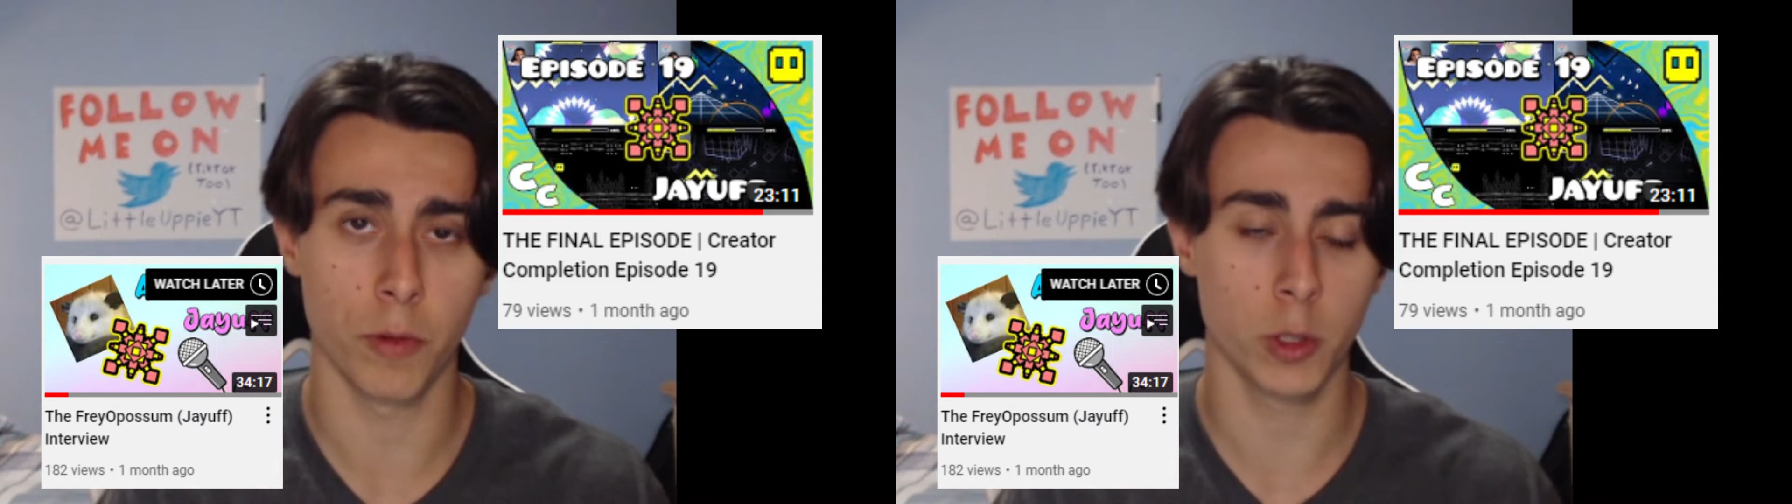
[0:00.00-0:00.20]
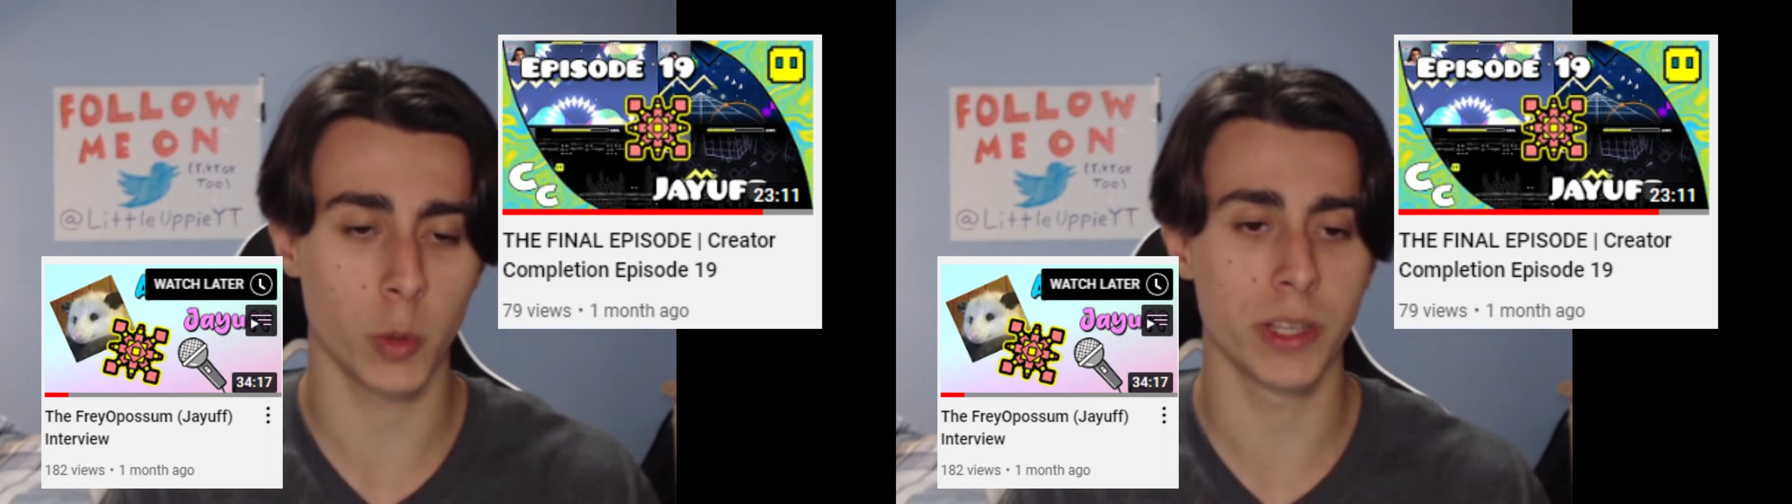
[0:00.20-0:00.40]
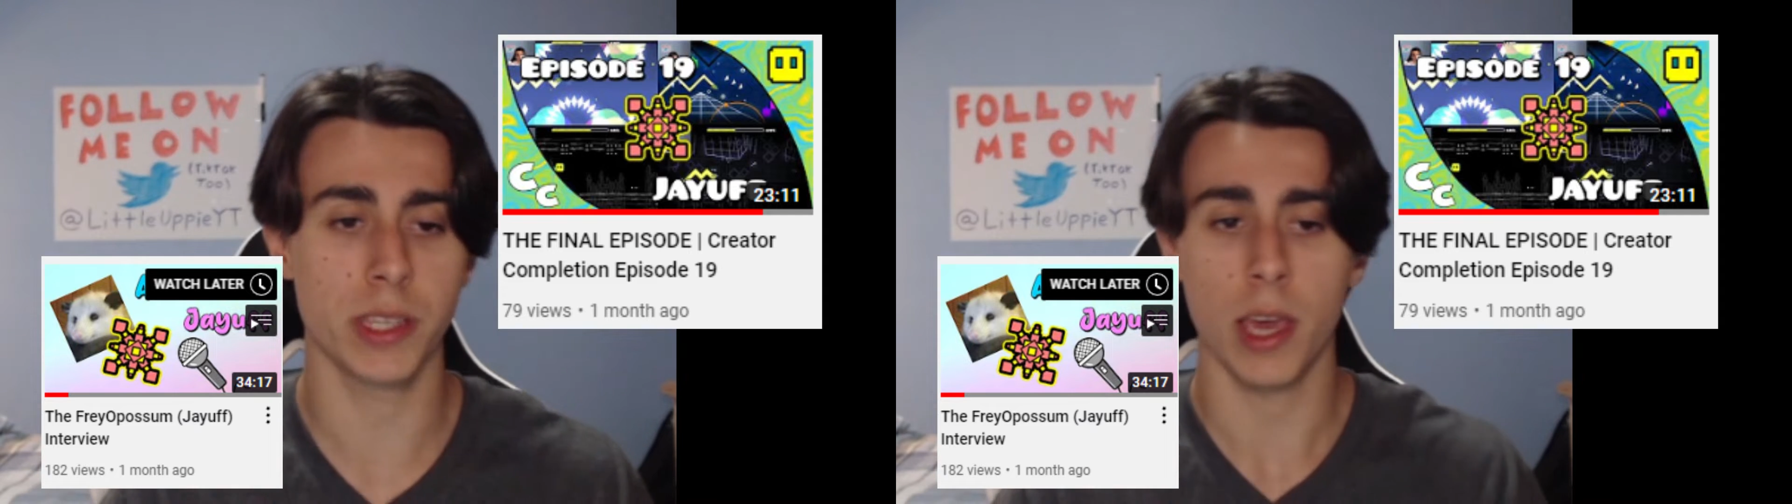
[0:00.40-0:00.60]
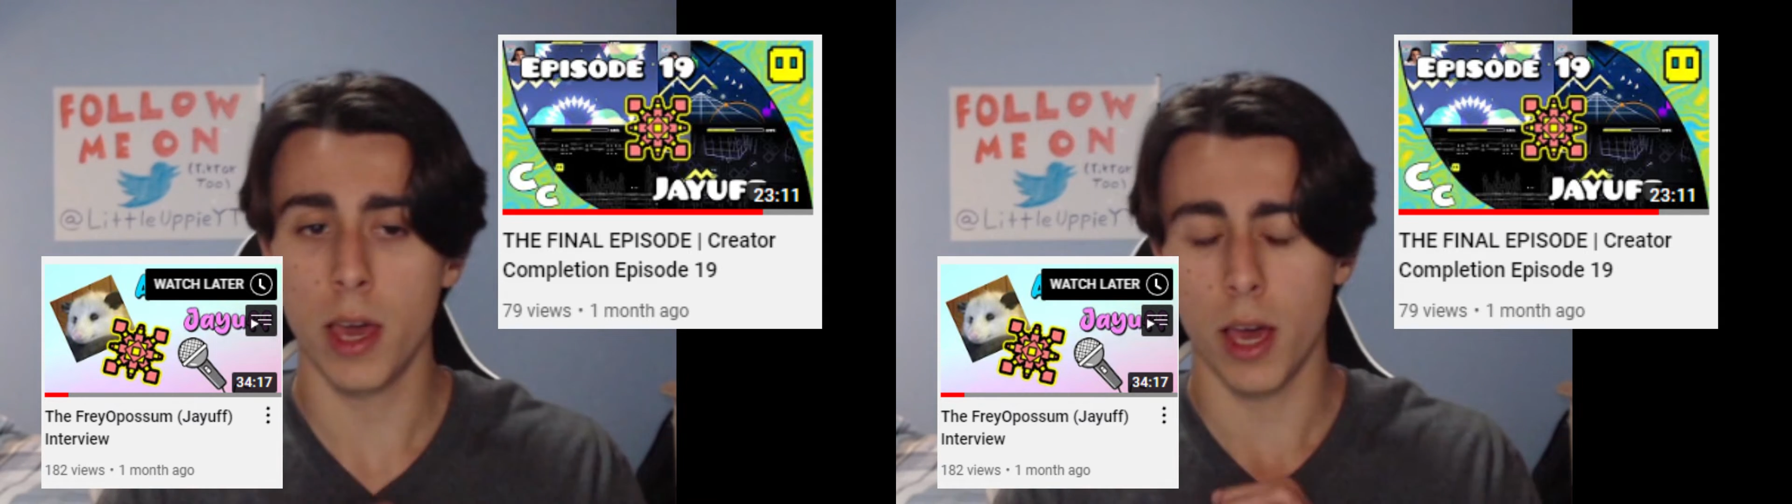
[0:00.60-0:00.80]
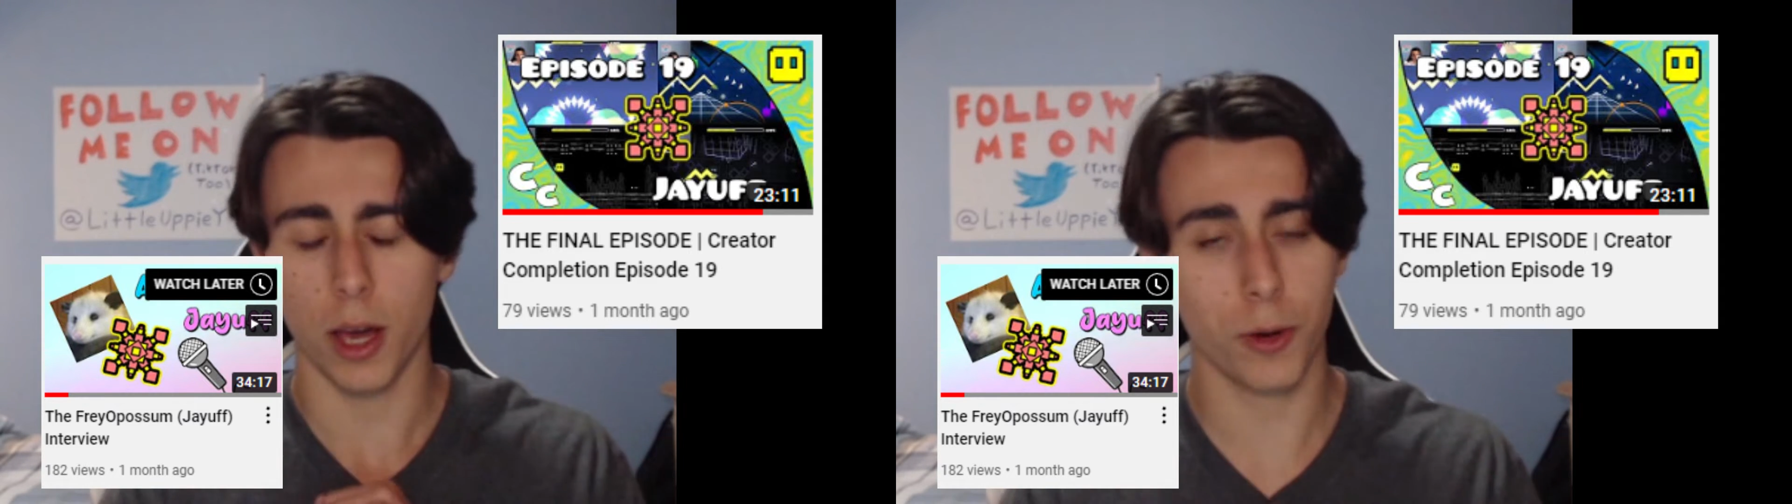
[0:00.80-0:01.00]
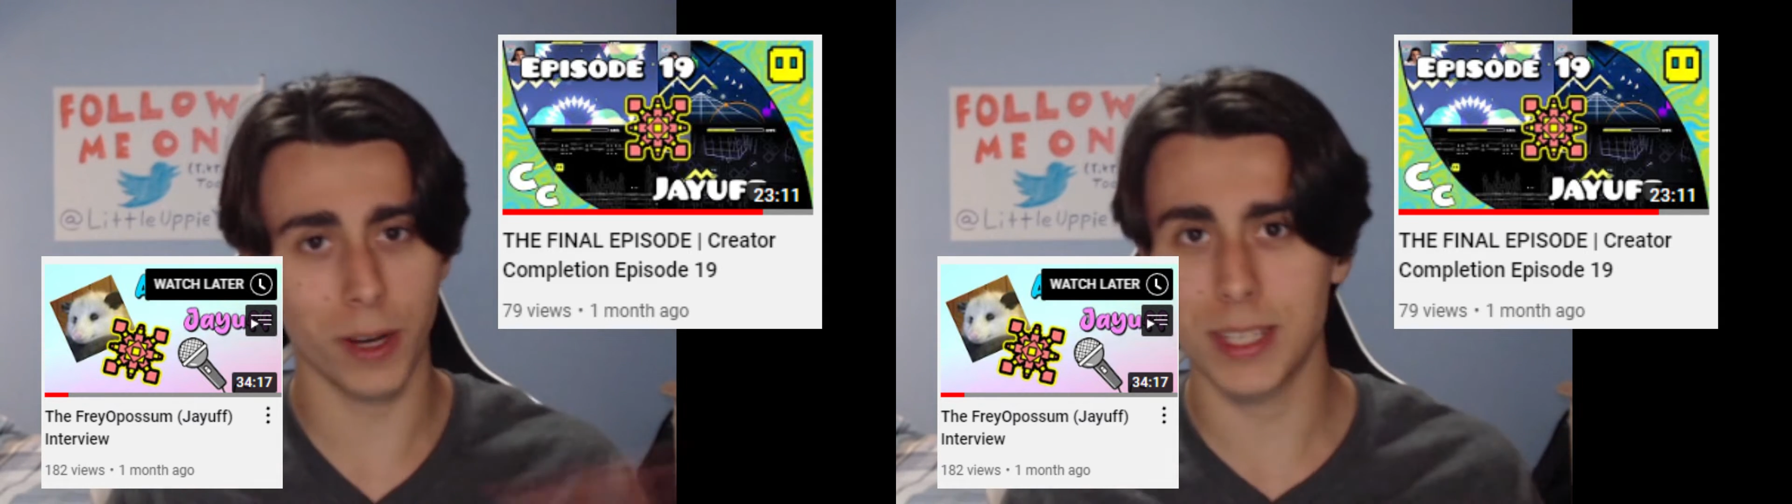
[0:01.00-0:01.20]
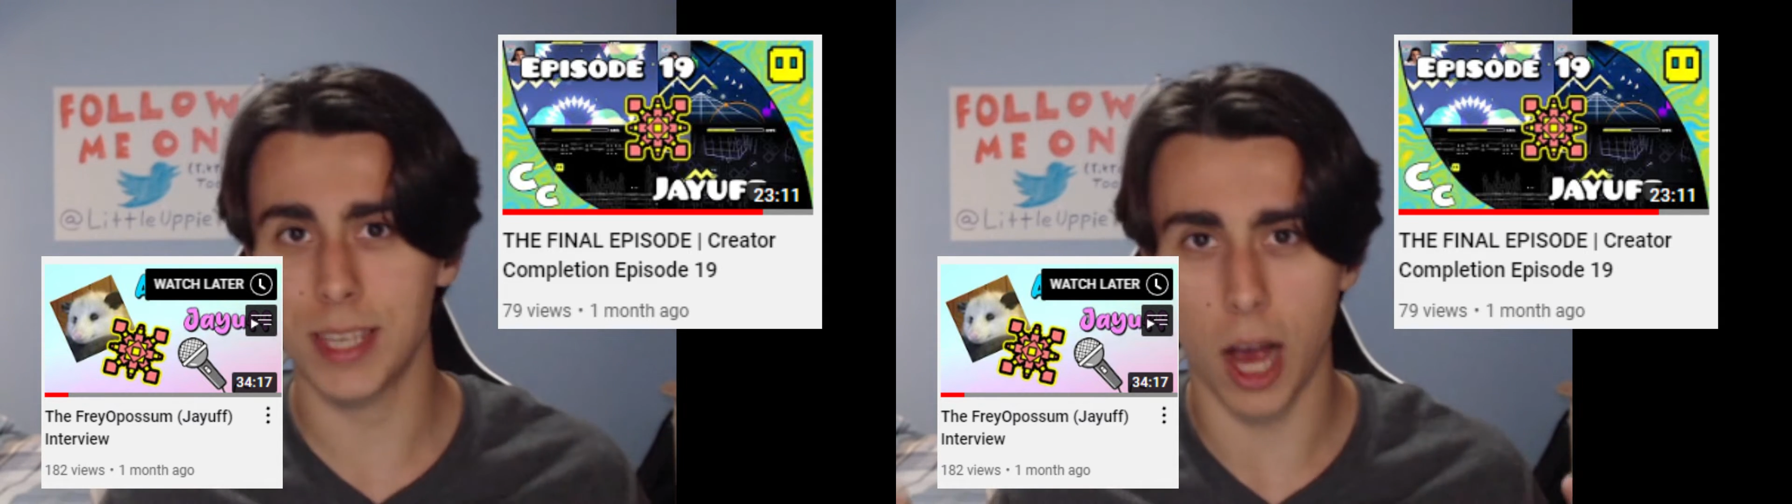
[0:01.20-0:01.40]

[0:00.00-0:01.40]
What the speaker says: which was a crazy